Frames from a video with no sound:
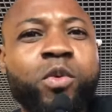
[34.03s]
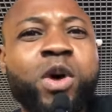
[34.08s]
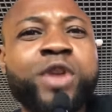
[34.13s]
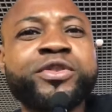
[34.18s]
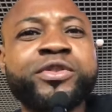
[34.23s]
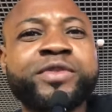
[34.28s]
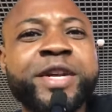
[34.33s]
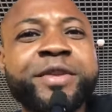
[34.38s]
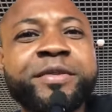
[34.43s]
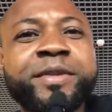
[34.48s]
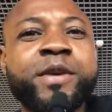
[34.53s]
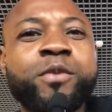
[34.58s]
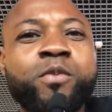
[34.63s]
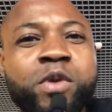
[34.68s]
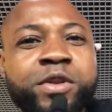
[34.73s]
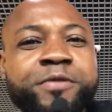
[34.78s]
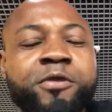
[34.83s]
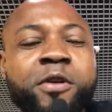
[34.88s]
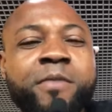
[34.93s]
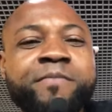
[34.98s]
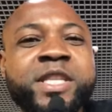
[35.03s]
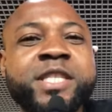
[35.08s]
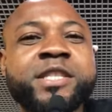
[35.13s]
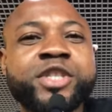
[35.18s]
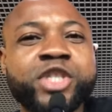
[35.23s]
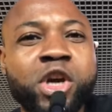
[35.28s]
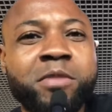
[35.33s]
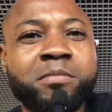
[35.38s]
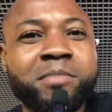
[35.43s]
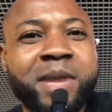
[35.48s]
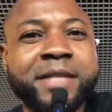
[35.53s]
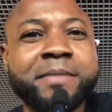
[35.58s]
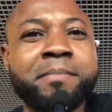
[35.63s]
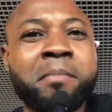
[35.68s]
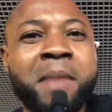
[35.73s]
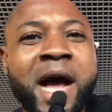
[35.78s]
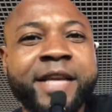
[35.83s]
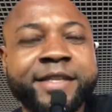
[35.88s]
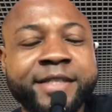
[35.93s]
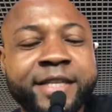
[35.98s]
What do they really want from this young man,
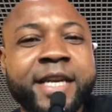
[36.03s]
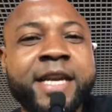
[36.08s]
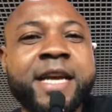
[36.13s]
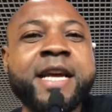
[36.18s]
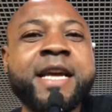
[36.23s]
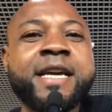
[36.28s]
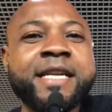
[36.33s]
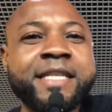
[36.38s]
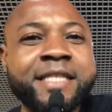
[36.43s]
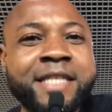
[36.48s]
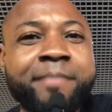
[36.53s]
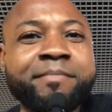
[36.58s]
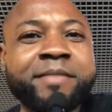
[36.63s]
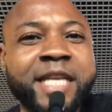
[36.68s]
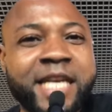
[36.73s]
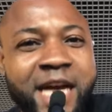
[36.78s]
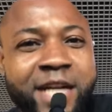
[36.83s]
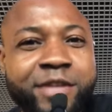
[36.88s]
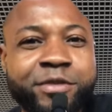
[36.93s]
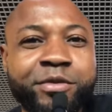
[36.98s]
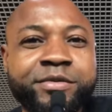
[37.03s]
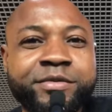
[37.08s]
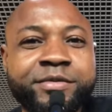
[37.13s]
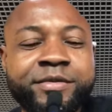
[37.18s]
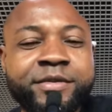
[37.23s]
Maze Nnamdi Kanu?